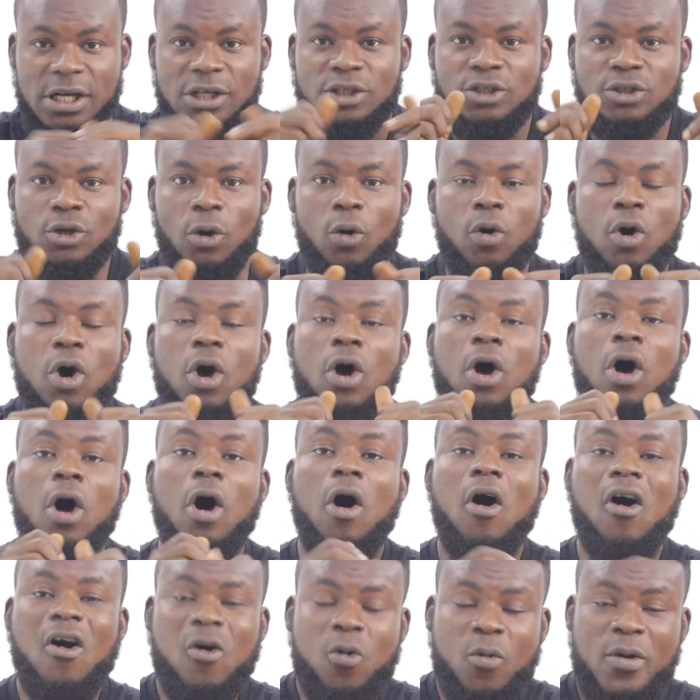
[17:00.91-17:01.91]
So
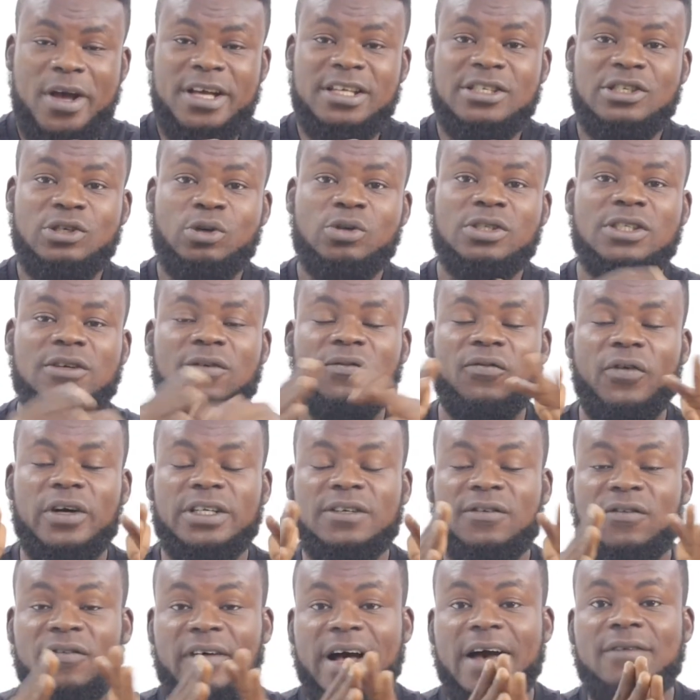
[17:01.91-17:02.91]
always use the
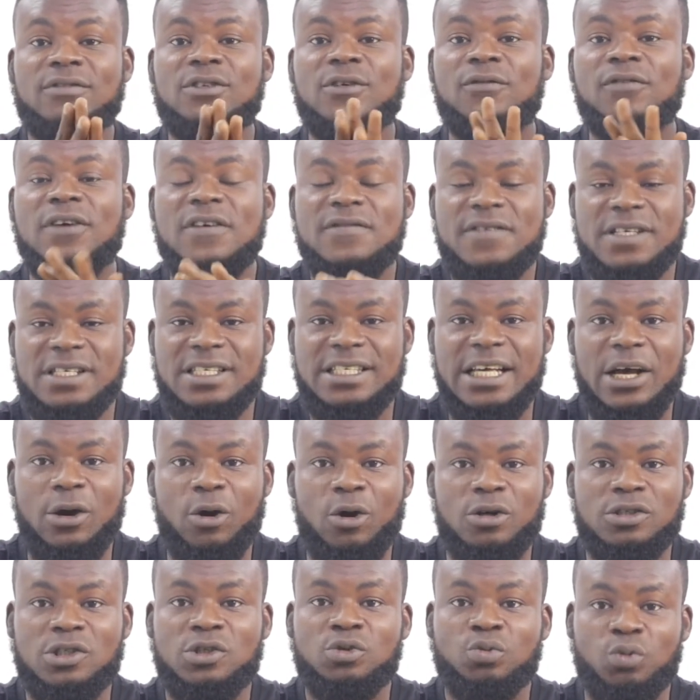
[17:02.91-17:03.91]
45 to 50 second